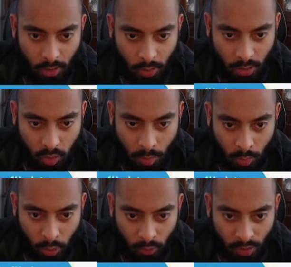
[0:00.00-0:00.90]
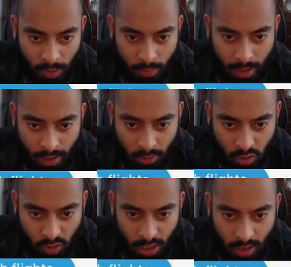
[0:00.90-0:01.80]
was 1.5 billion
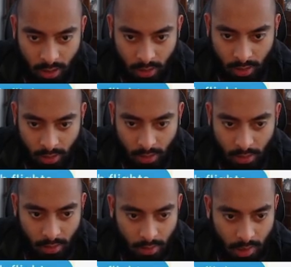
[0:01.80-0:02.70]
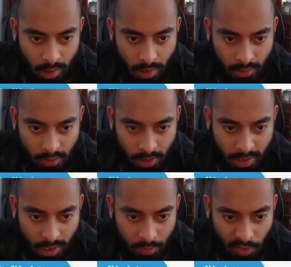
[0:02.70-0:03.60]
Australian, so that's
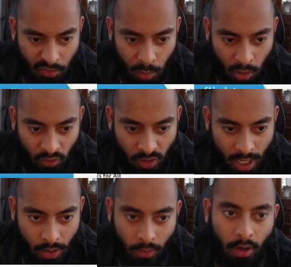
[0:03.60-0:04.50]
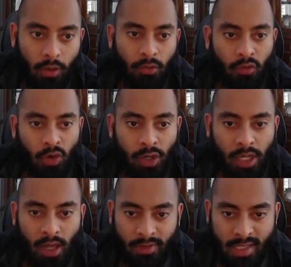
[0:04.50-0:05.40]
going to be removed now. We've got
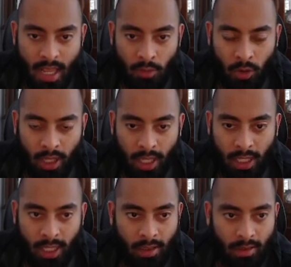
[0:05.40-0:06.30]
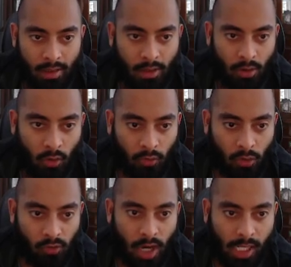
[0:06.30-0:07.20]
another table here of
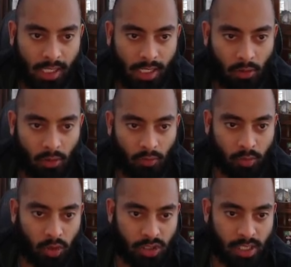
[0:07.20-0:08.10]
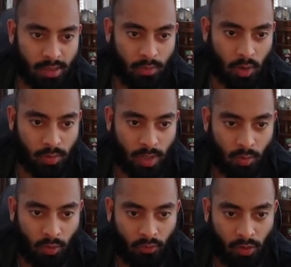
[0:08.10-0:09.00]
ranking of projects in Mosman's
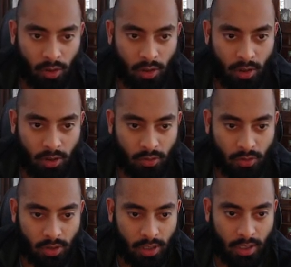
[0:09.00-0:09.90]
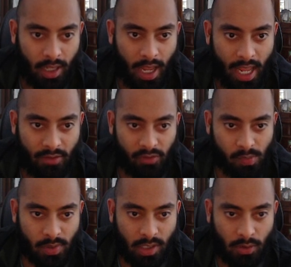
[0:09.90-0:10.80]
portfolios.
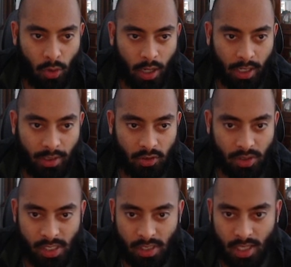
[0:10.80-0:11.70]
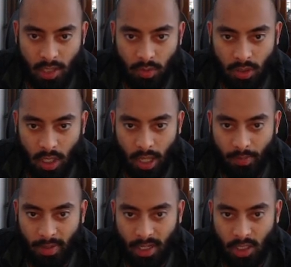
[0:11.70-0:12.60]
83% working interest in Sagebrush, high
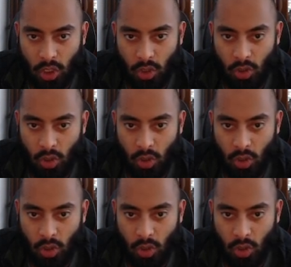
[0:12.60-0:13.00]
potential